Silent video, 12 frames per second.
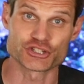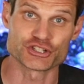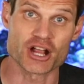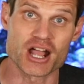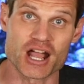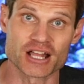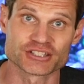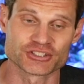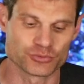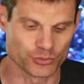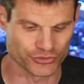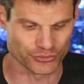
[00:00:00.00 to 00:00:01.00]

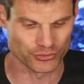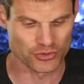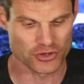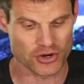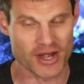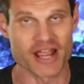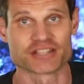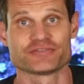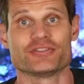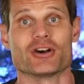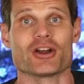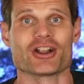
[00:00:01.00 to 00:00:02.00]
shots with the Ruger
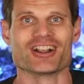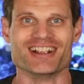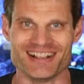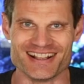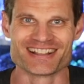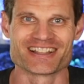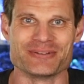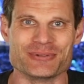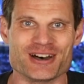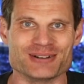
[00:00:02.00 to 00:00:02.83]
SFAR coming